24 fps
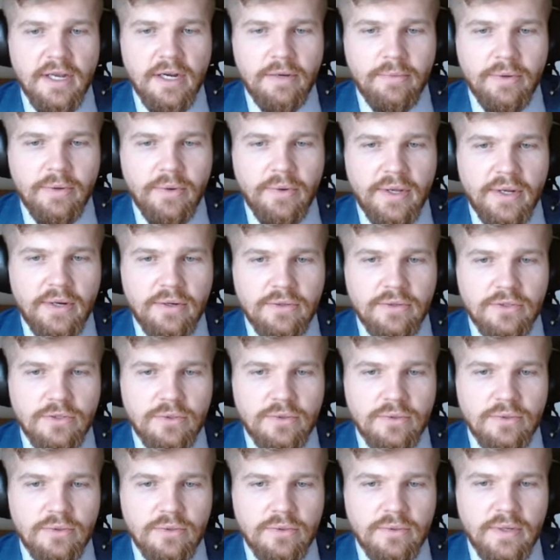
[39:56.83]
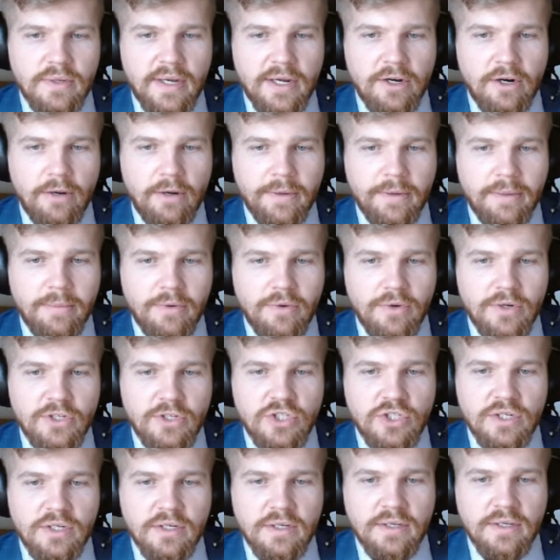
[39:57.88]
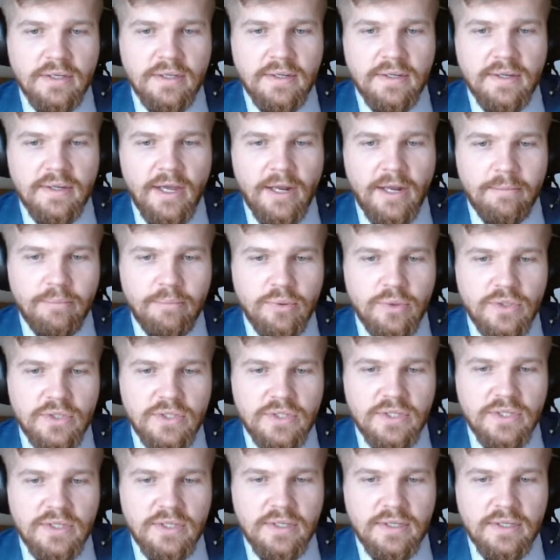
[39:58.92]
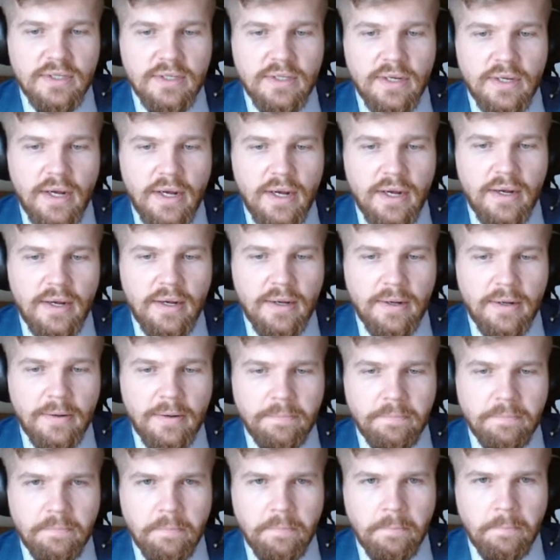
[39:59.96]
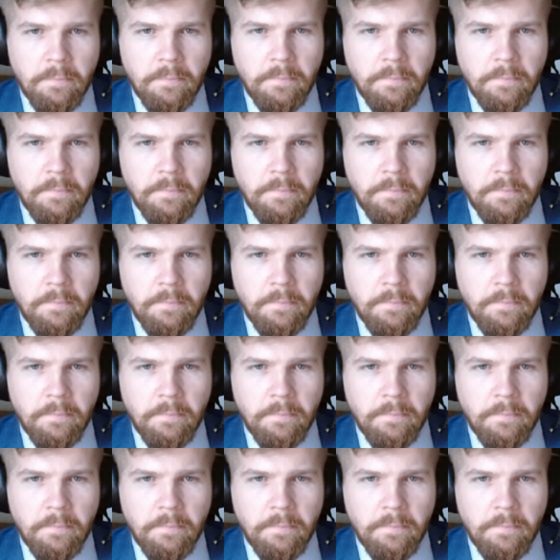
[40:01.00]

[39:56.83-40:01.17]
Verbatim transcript: and we go here to economic immigration and put um,